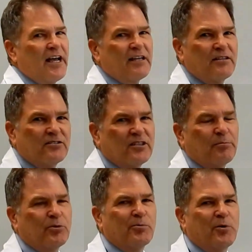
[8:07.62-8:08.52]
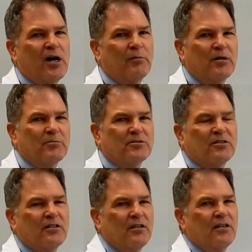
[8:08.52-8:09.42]
like the simpler
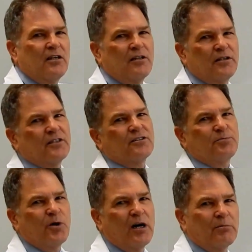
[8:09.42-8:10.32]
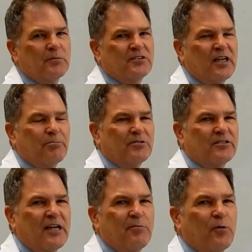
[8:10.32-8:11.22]
problems, this problem steps set
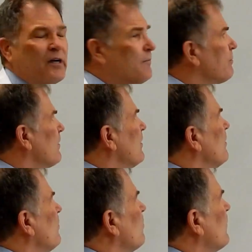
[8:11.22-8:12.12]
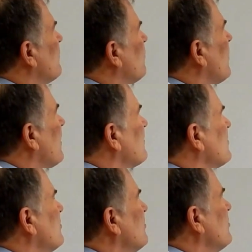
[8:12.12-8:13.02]
the same way. We want
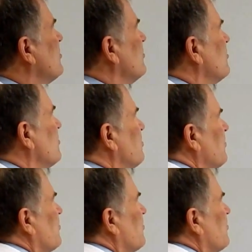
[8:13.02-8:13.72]
to